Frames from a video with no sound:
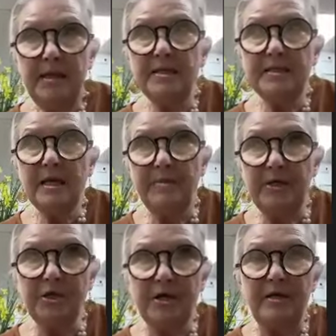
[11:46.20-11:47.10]
yes, I'm
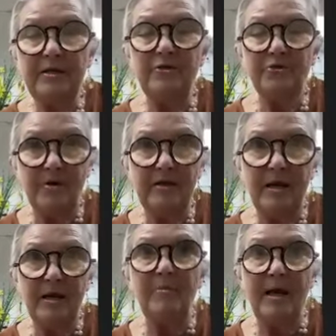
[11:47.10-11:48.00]
educated and
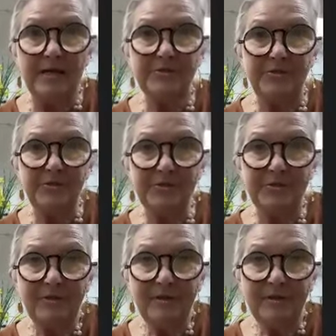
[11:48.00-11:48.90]
trained. I'm
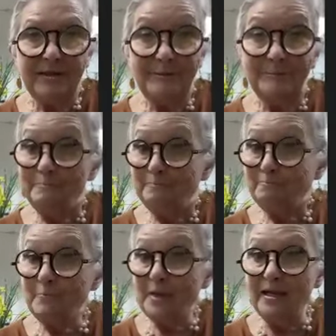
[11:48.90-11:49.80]
licensed.
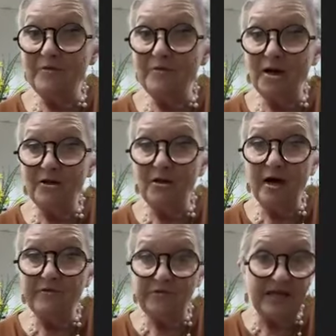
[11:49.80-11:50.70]
And I've got a
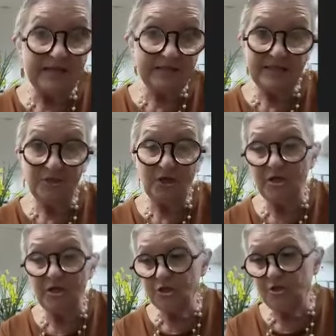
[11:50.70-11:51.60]
lot of advanced
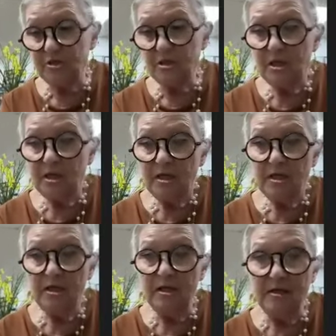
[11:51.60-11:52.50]
education
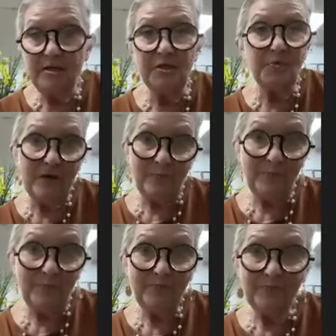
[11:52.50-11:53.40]
as well.
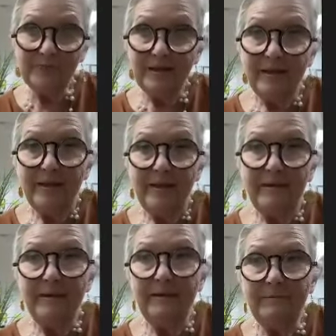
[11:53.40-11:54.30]

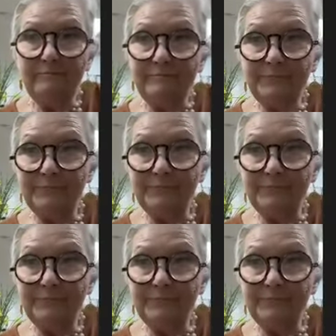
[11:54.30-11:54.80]
And